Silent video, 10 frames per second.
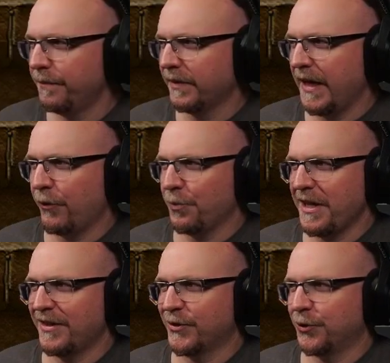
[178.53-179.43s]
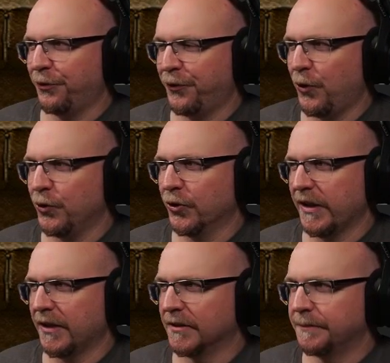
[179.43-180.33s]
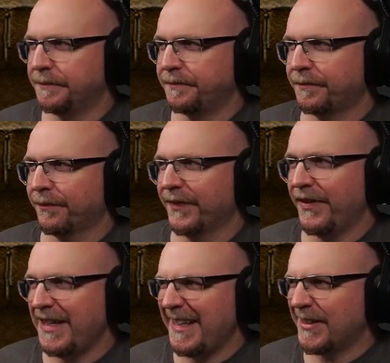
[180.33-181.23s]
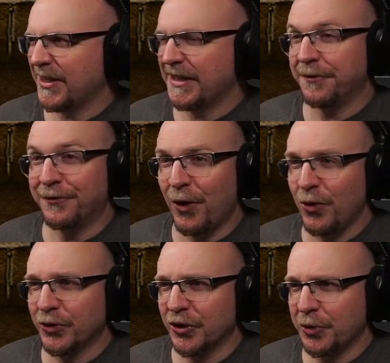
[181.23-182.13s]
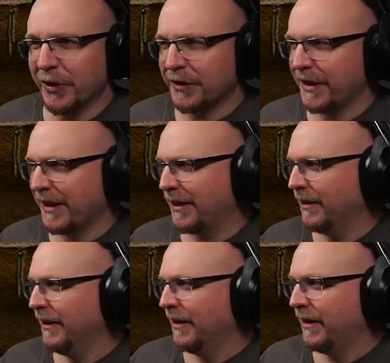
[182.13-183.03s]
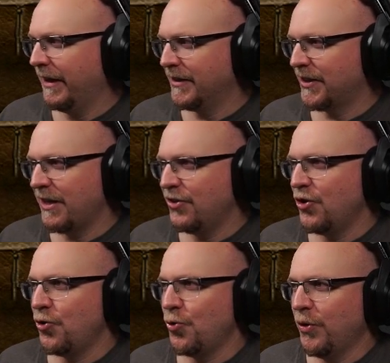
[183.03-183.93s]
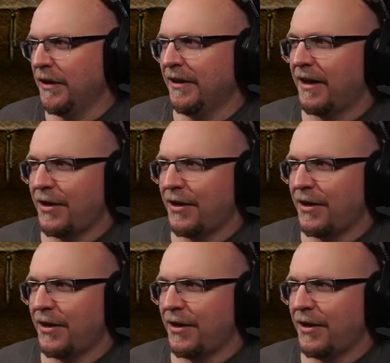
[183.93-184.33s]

That will make this little folder here. Then inside the folder, you want to click it, then say new, and